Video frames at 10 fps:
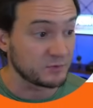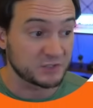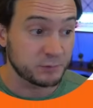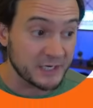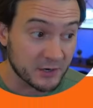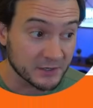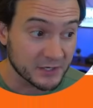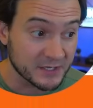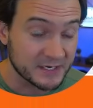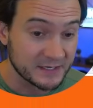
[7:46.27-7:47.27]
which is pretty darn
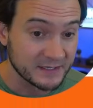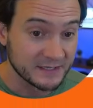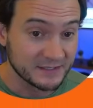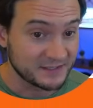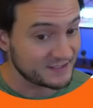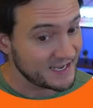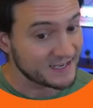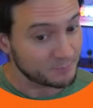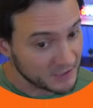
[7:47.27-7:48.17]
good. Just saying,